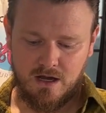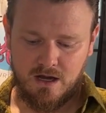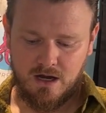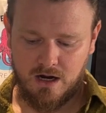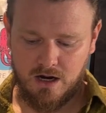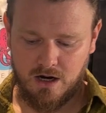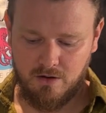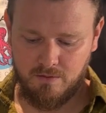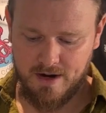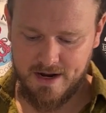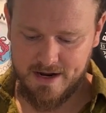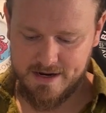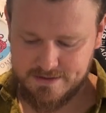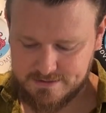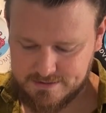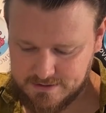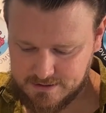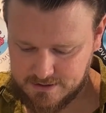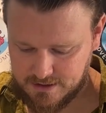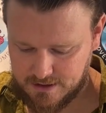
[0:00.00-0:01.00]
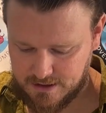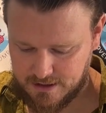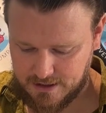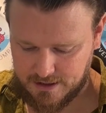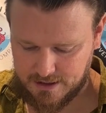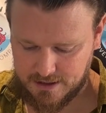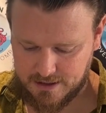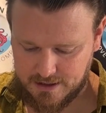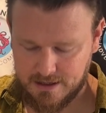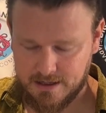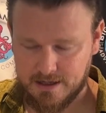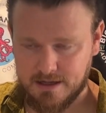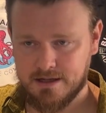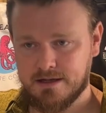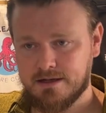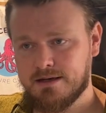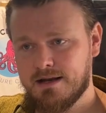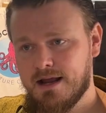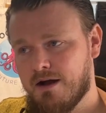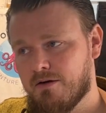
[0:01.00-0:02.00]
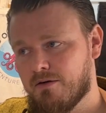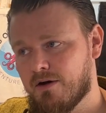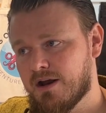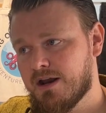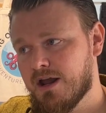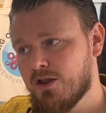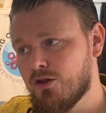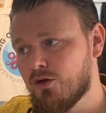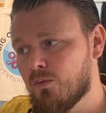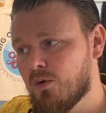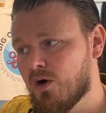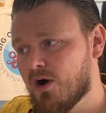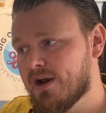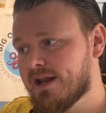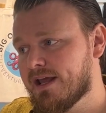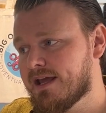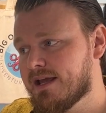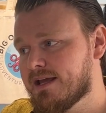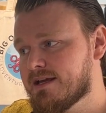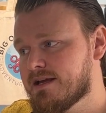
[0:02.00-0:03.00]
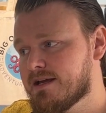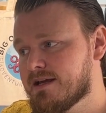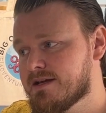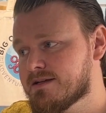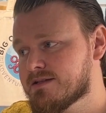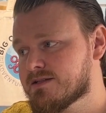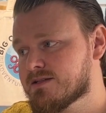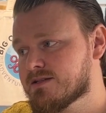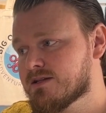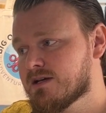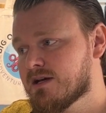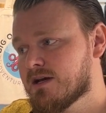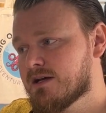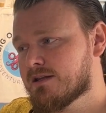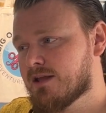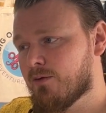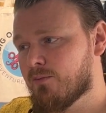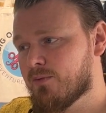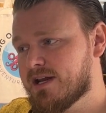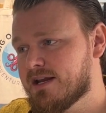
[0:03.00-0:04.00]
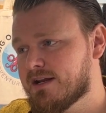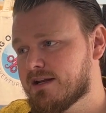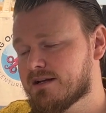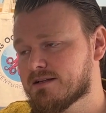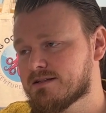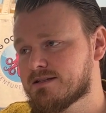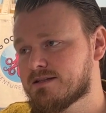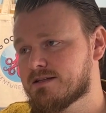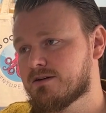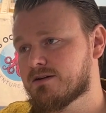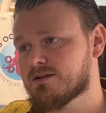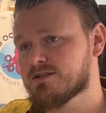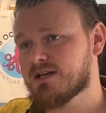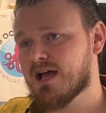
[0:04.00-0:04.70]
All right, now another one is that we need to consider is